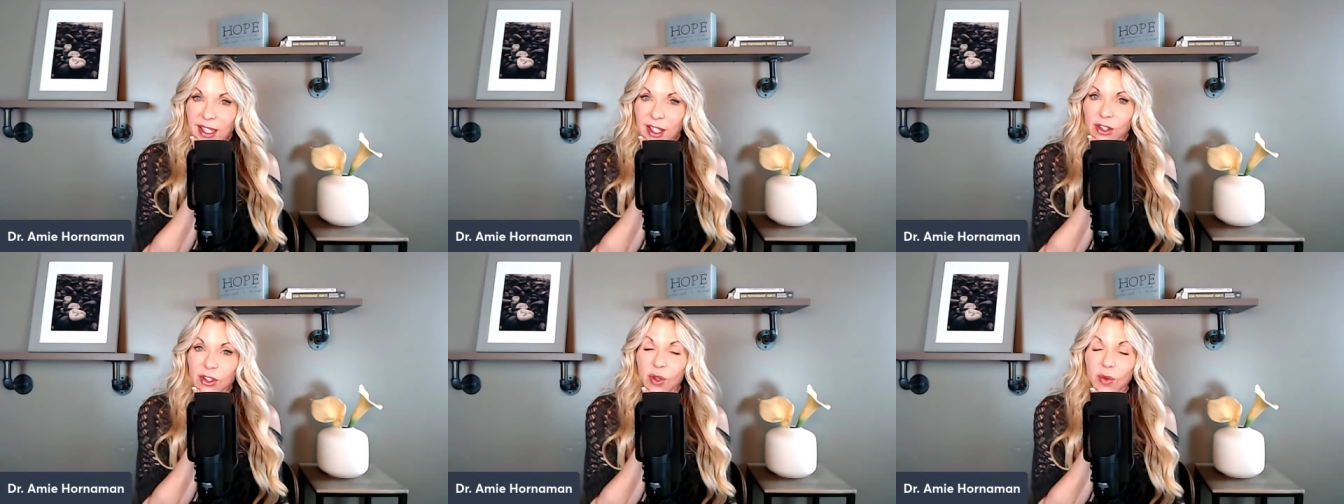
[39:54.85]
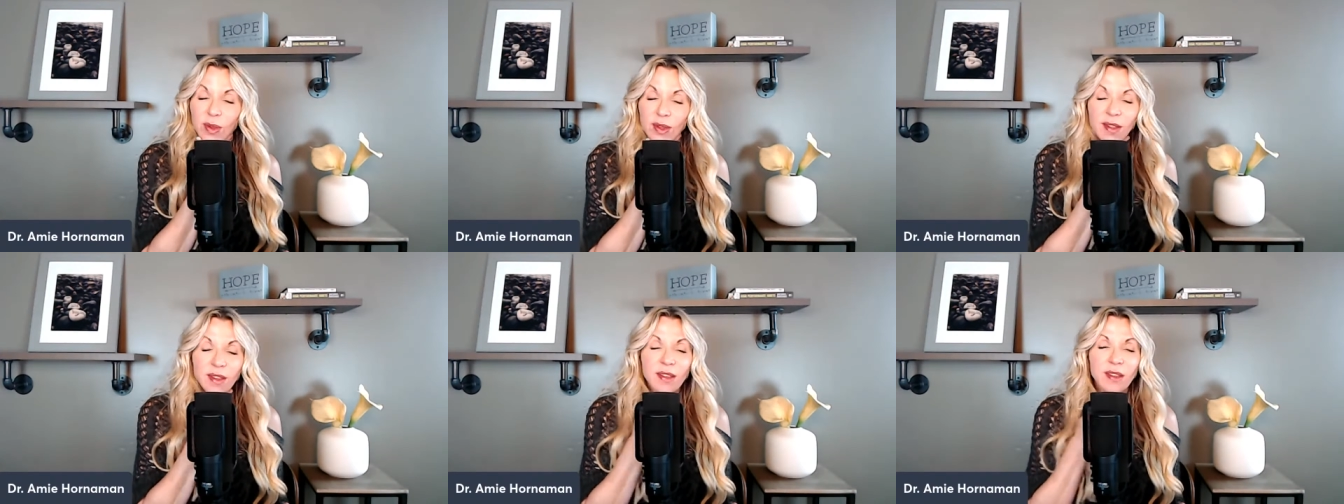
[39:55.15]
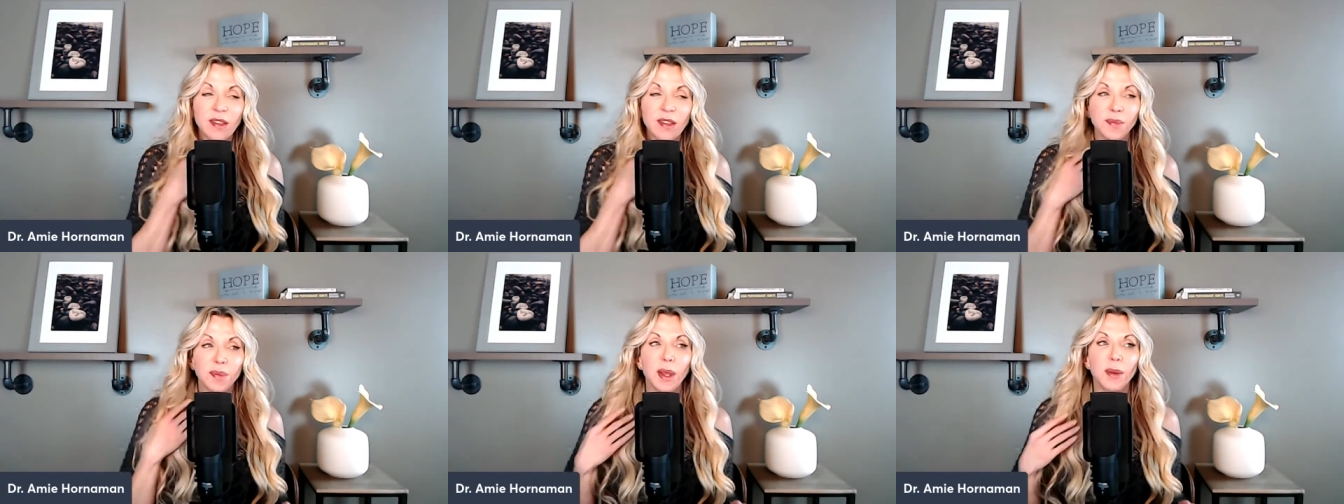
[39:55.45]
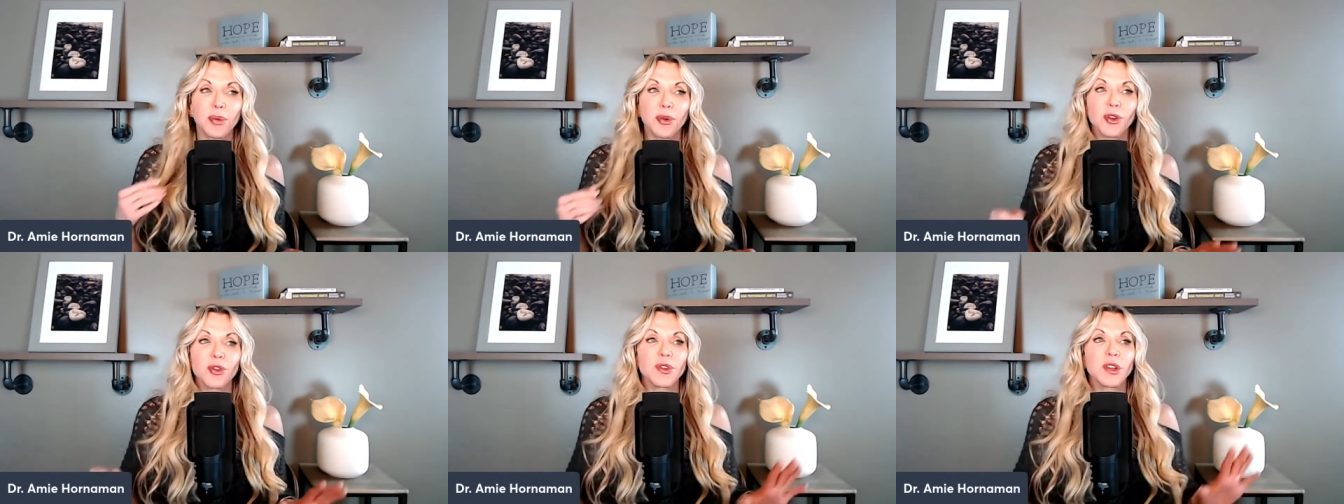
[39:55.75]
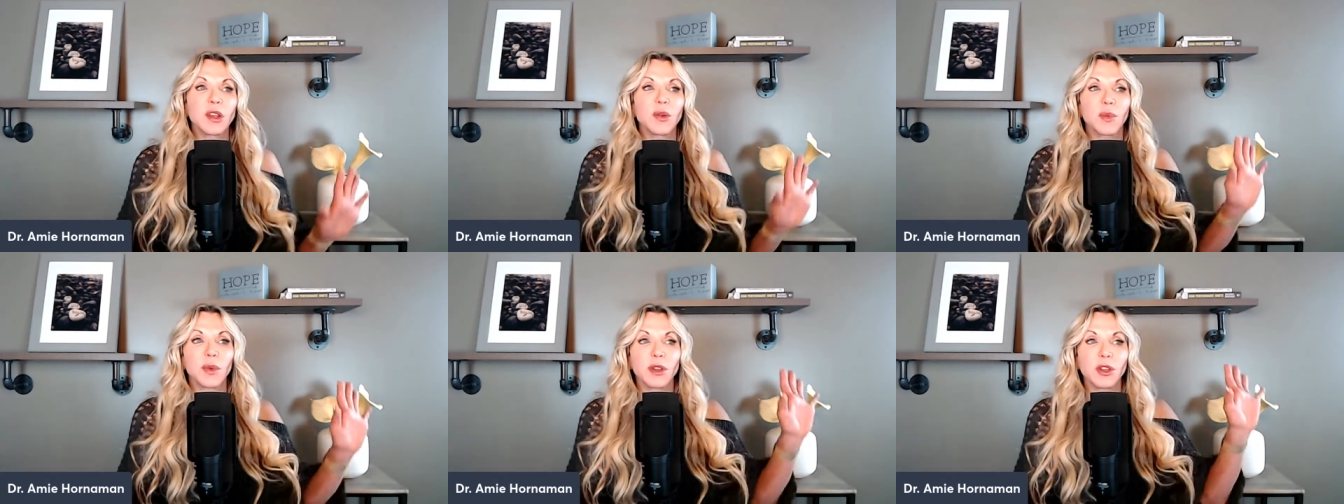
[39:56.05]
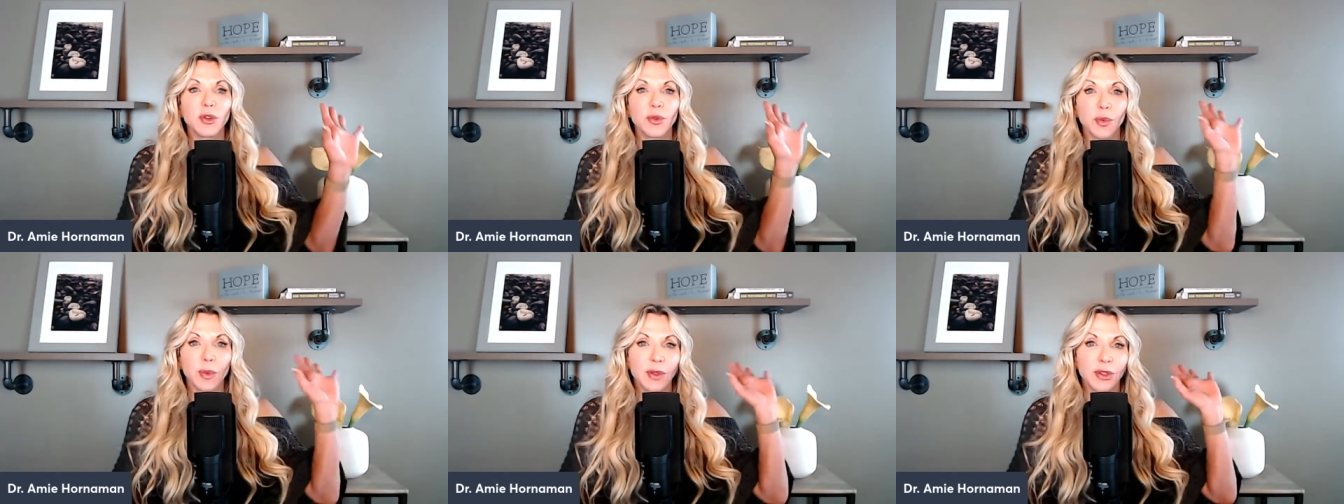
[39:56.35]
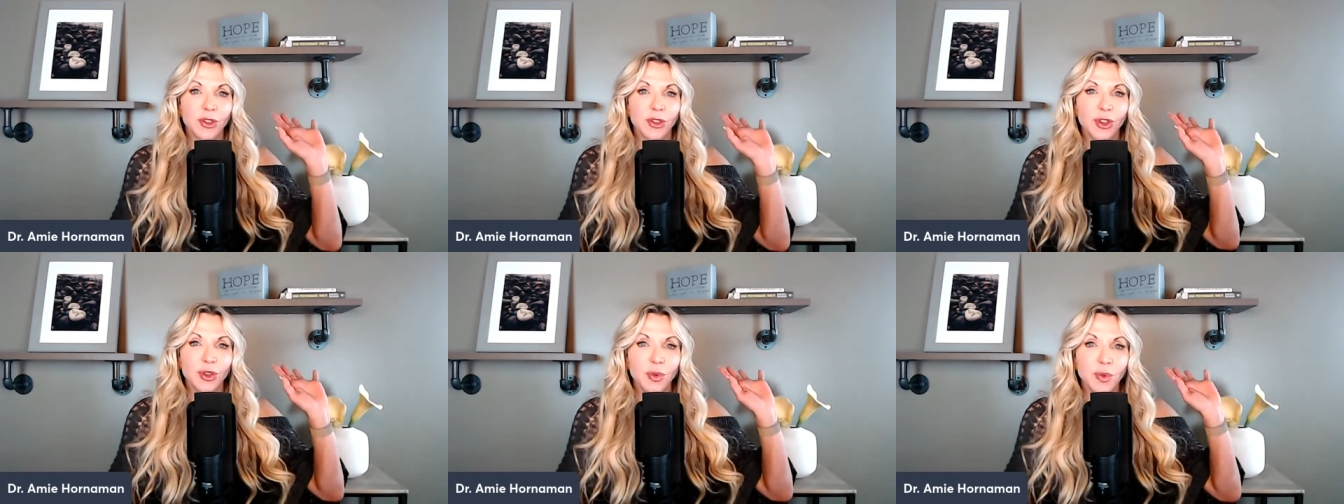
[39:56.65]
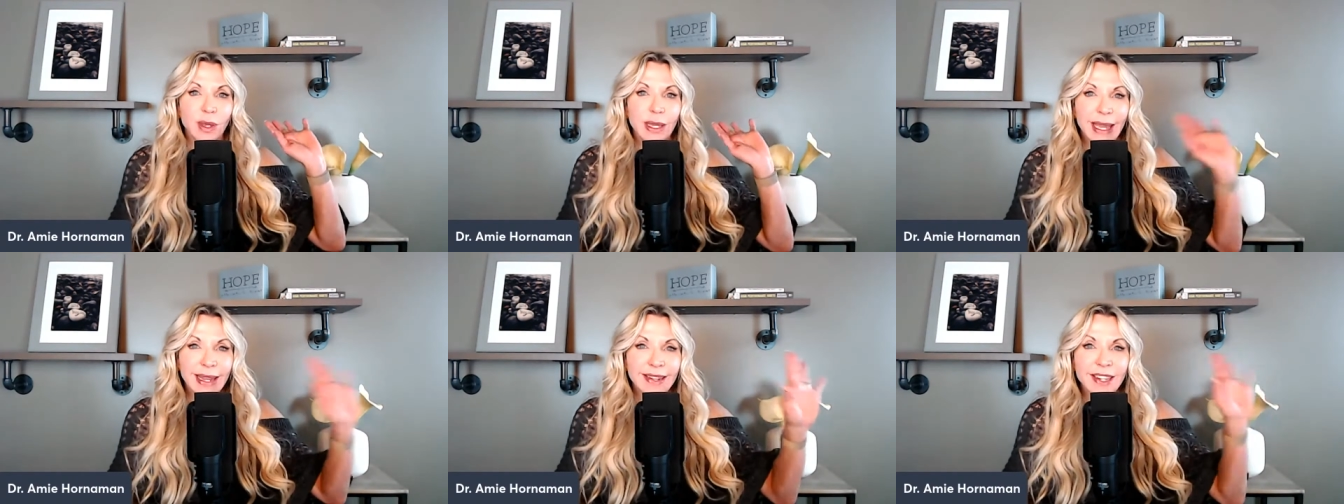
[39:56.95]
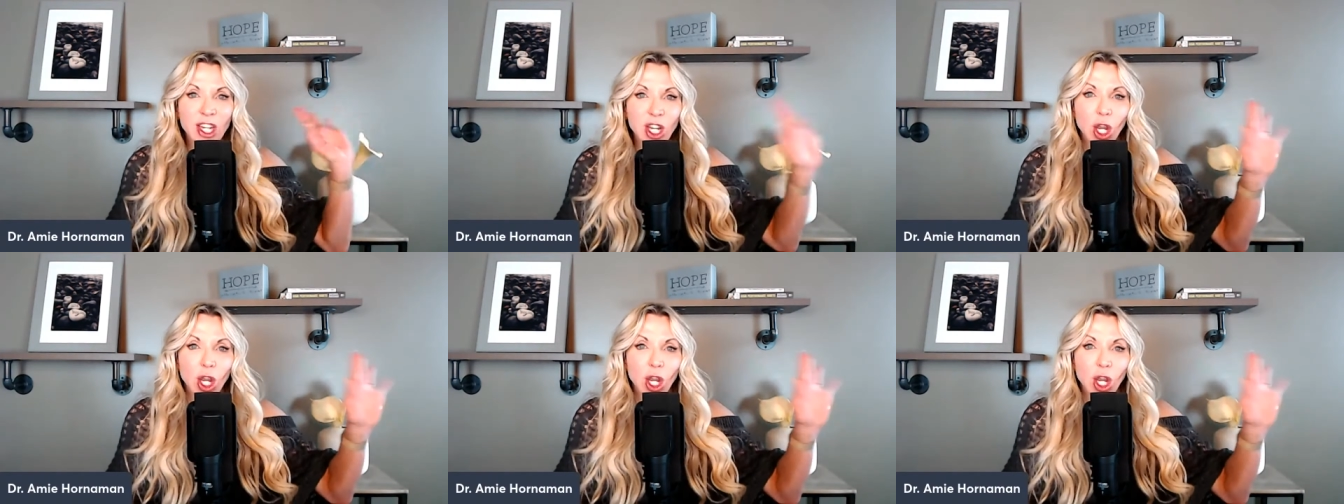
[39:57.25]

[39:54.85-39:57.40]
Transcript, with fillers: So this is the spike protein when you whether you get